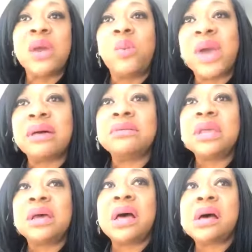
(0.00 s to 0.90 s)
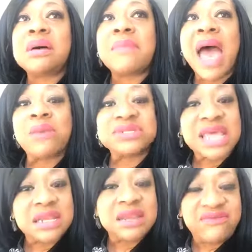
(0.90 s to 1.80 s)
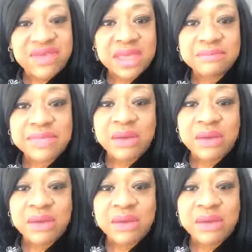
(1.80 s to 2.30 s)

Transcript: Well, I was at an event.